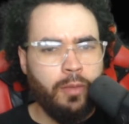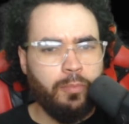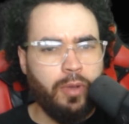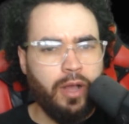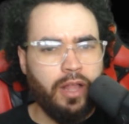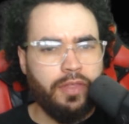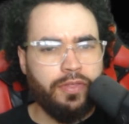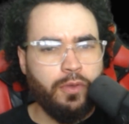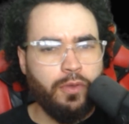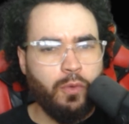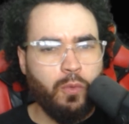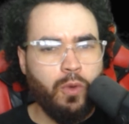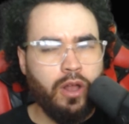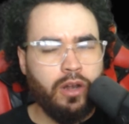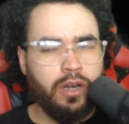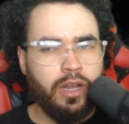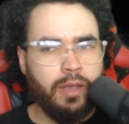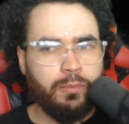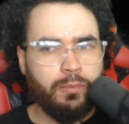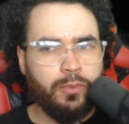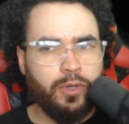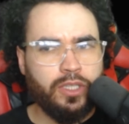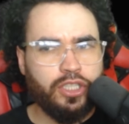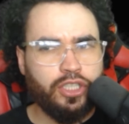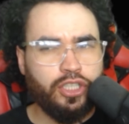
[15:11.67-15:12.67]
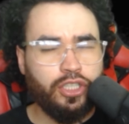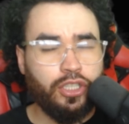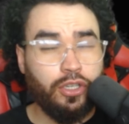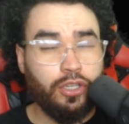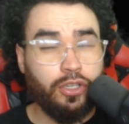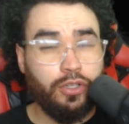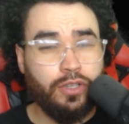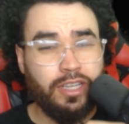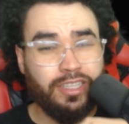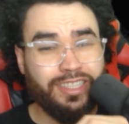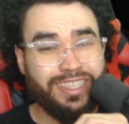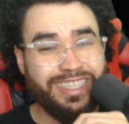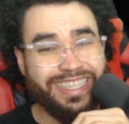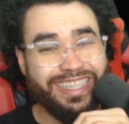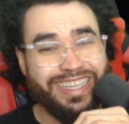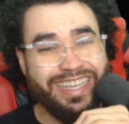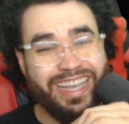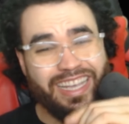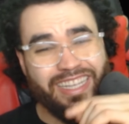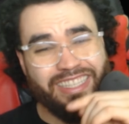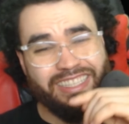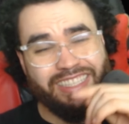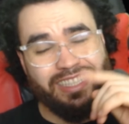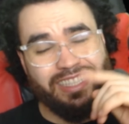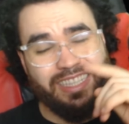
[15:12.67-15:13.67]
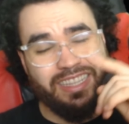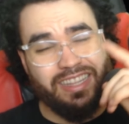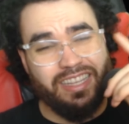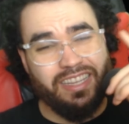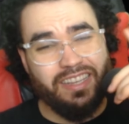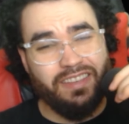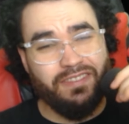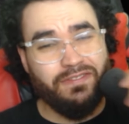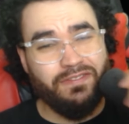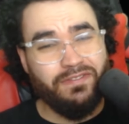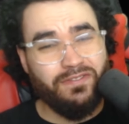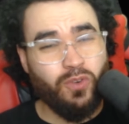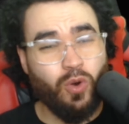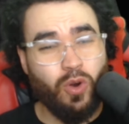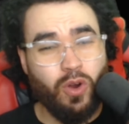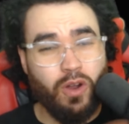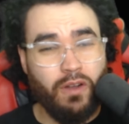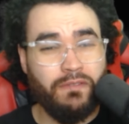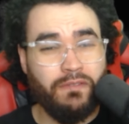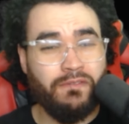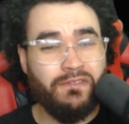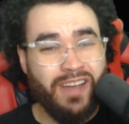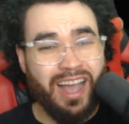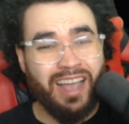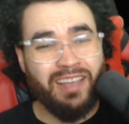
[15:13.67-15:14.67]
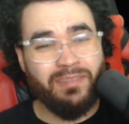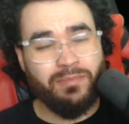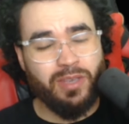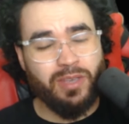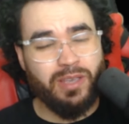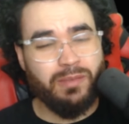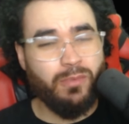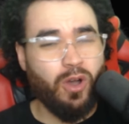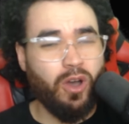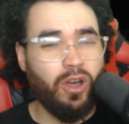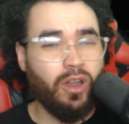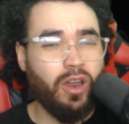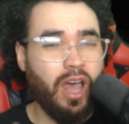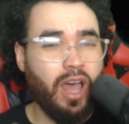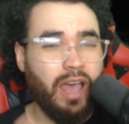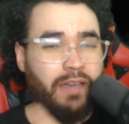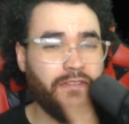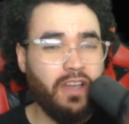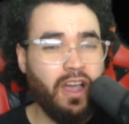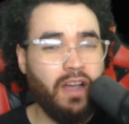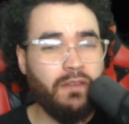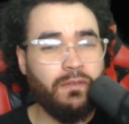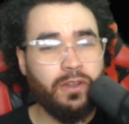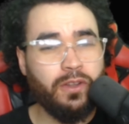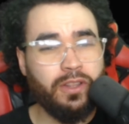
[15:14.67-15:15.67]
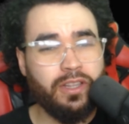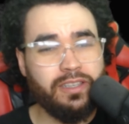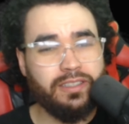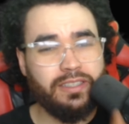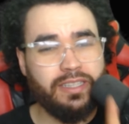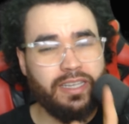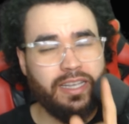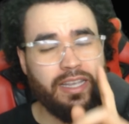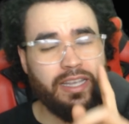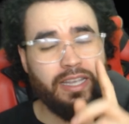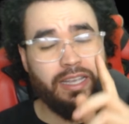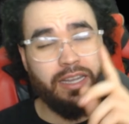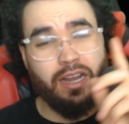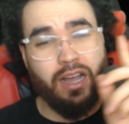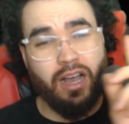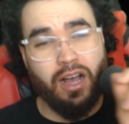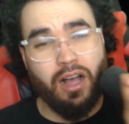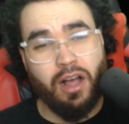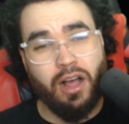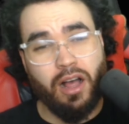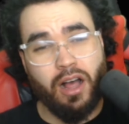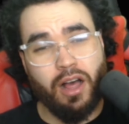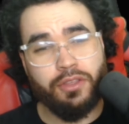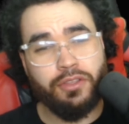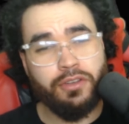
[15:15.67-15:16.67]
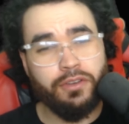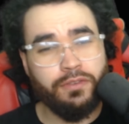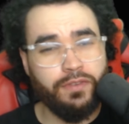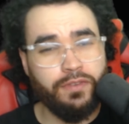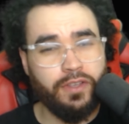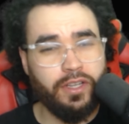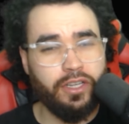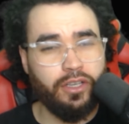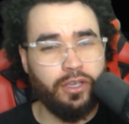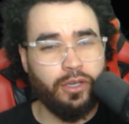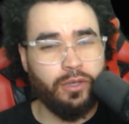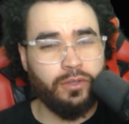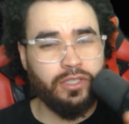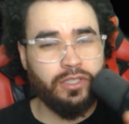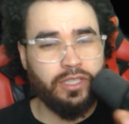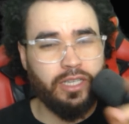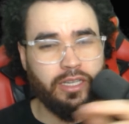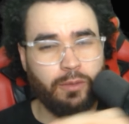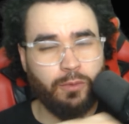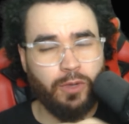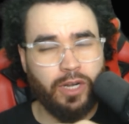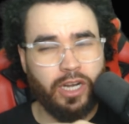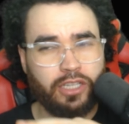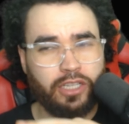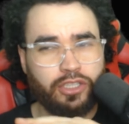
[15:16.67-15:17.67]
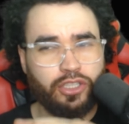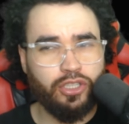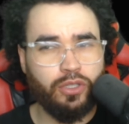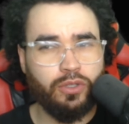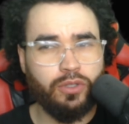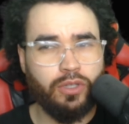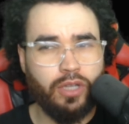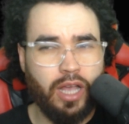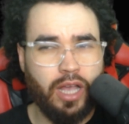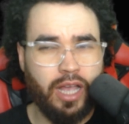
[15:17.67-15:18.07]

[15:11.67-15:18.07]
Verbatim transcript: But the one I'm going to show you to get the 405B model, I've covered this in other videos, like when I showed,